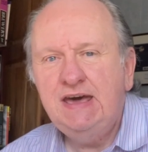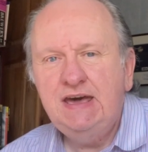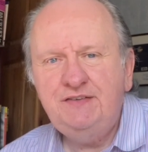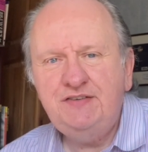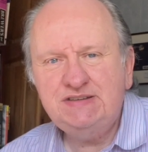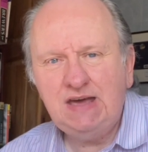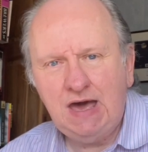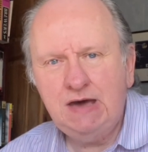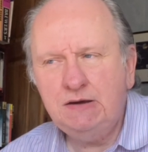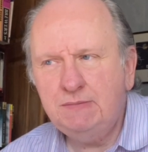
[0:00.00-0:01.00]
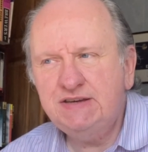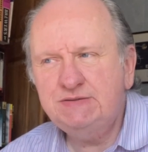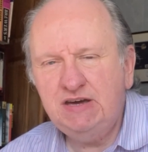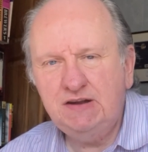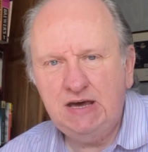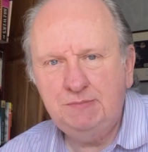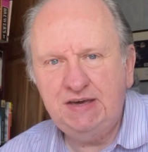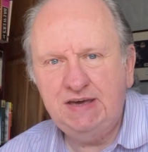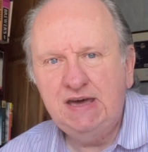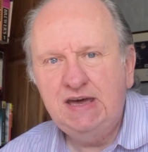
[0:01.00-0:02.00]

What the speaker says: if it makes me unhappy,